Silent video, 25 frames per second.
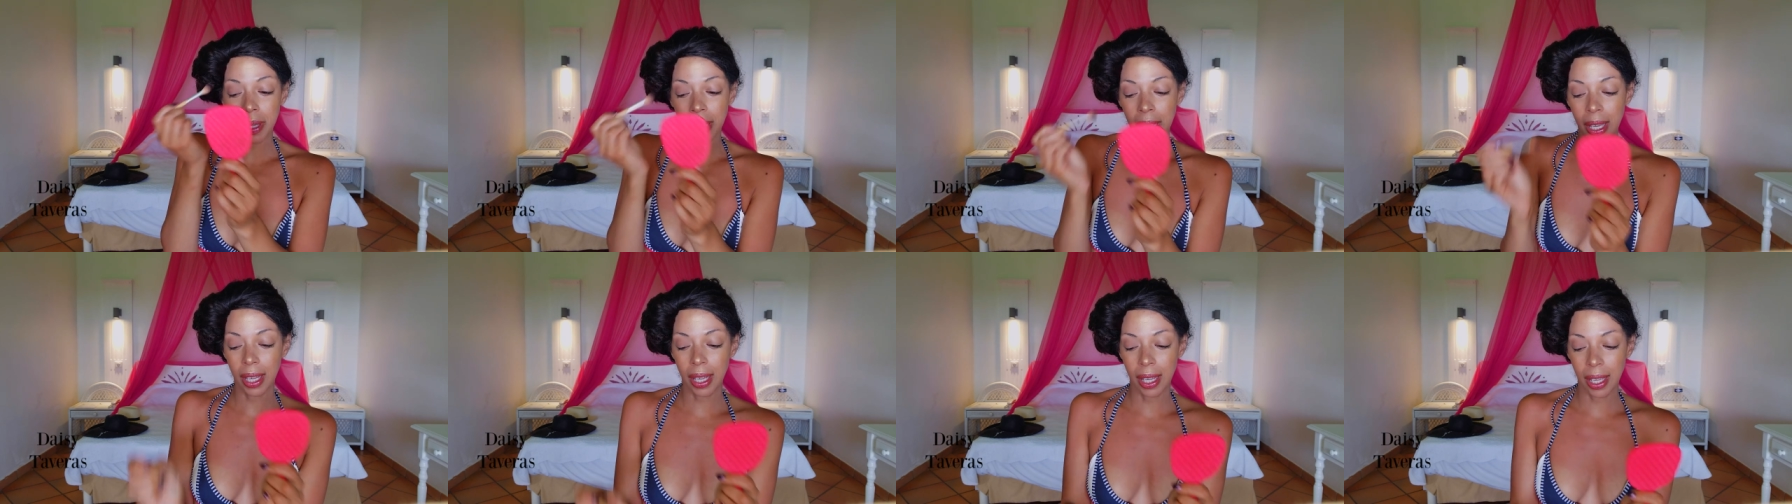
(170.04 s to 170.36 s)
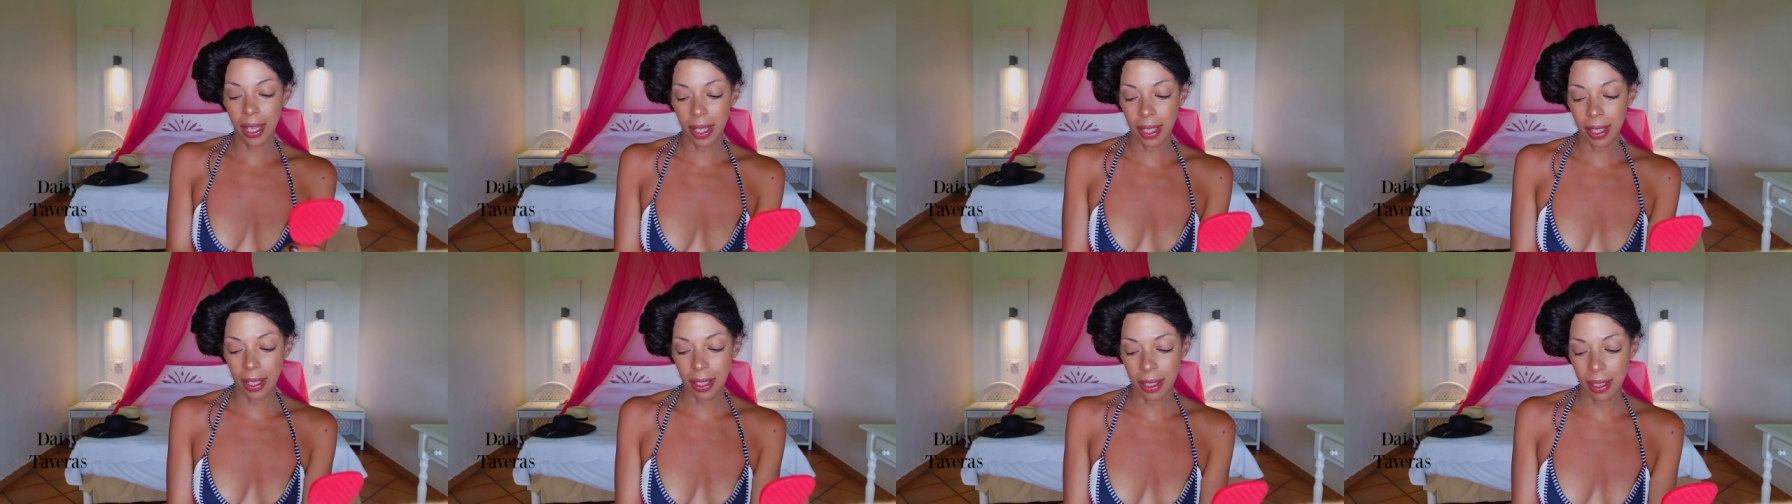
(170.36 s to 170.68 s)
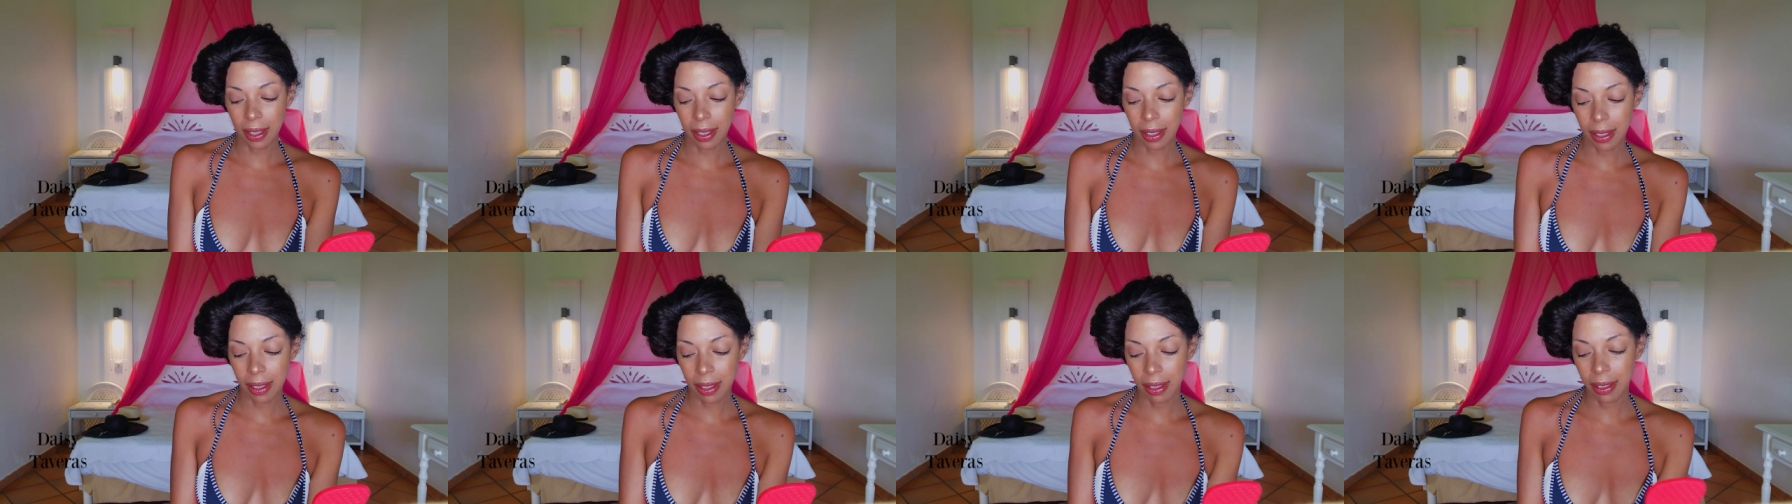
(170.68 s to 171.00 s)

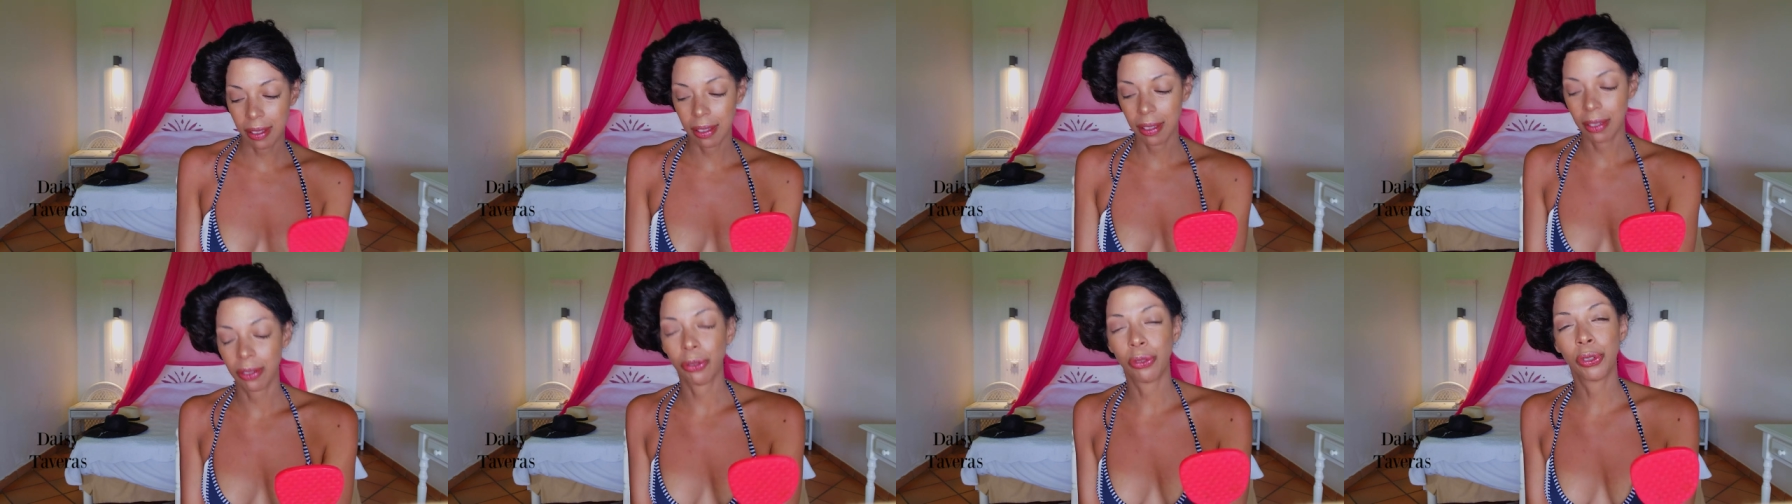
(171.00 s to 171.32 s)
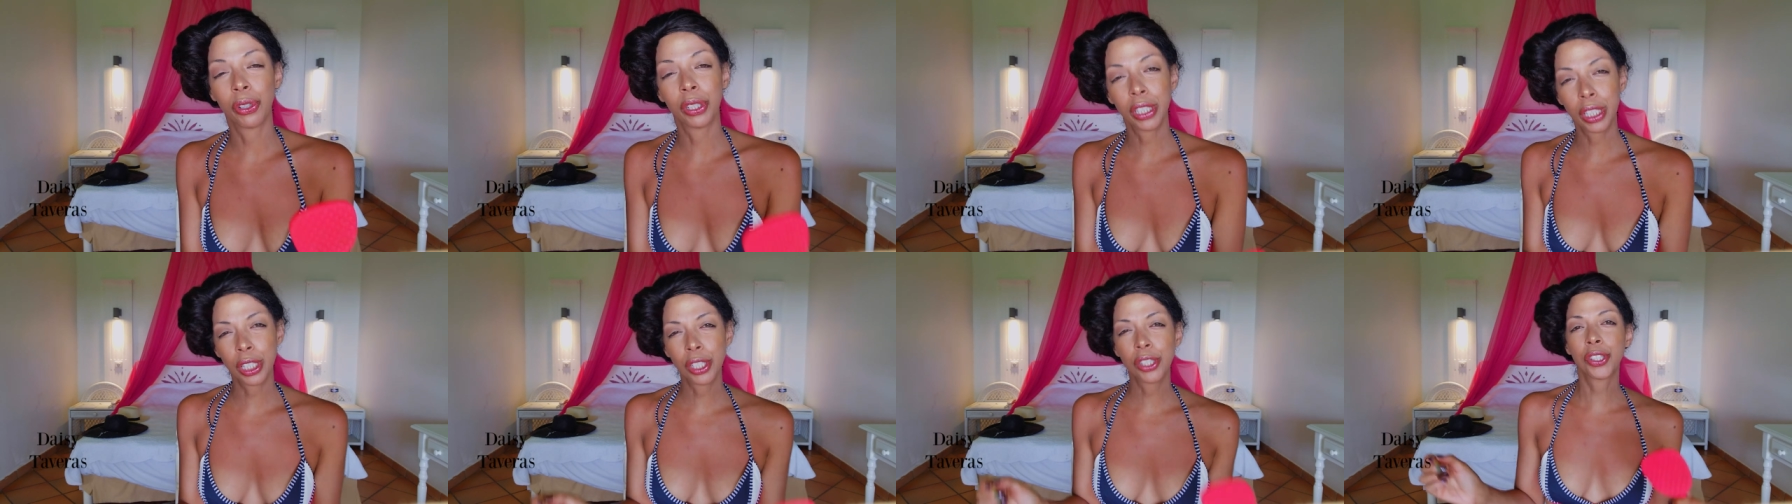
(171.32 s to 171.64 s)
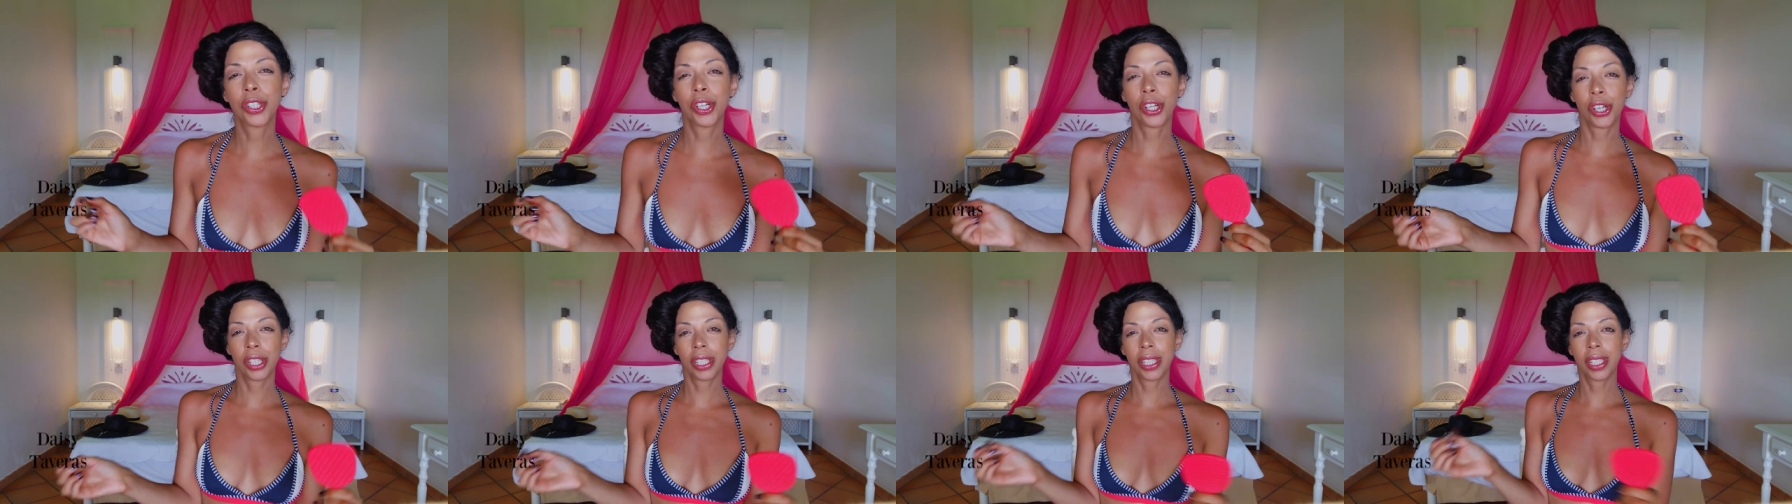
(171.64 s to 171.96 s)
and really
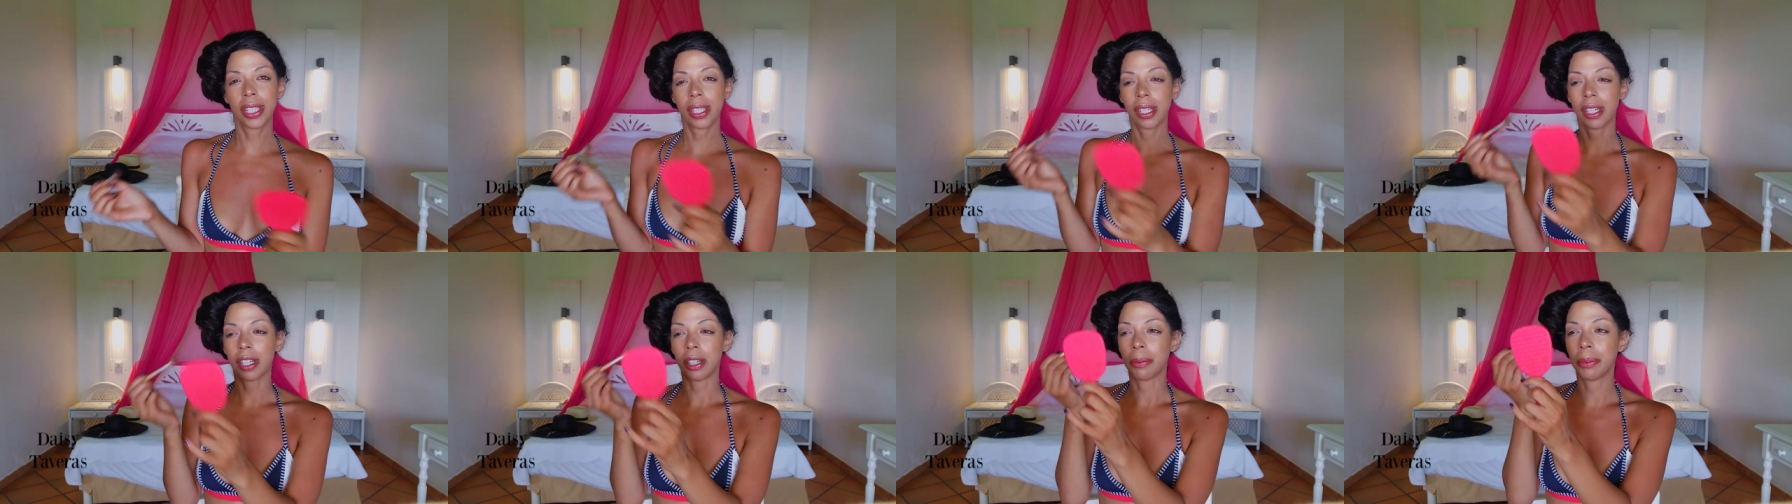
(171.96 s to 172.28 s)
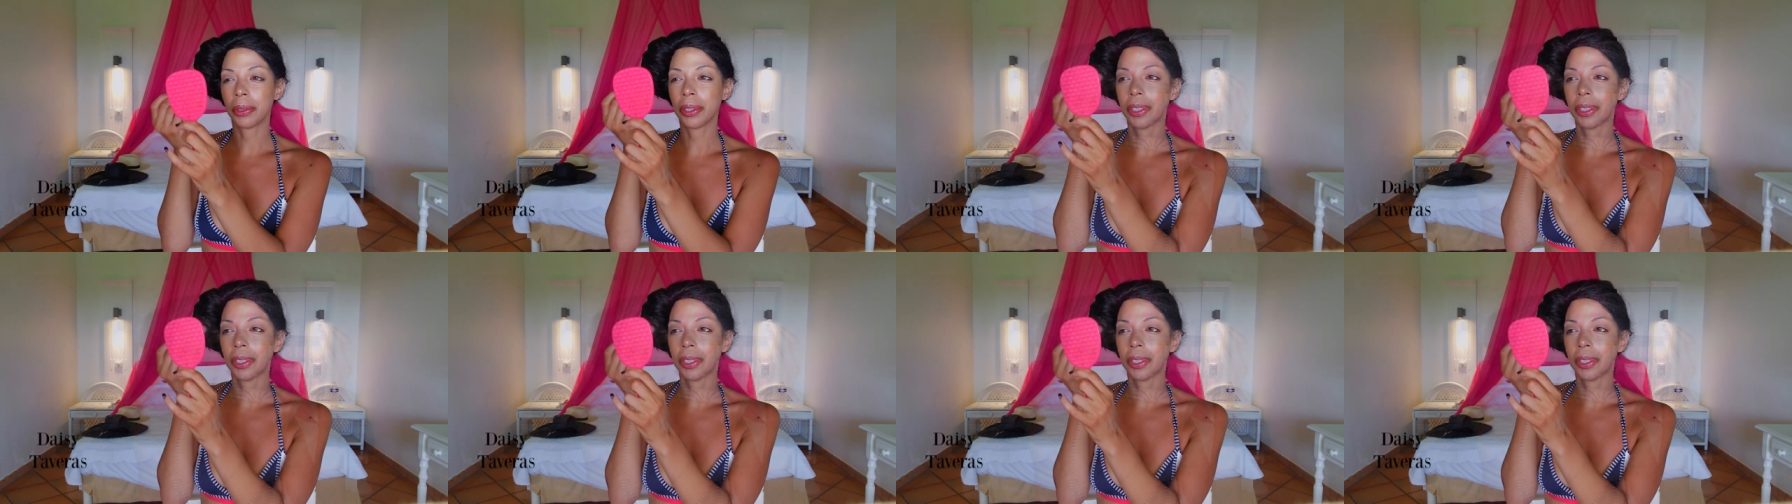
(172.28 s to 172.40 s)
turn it up,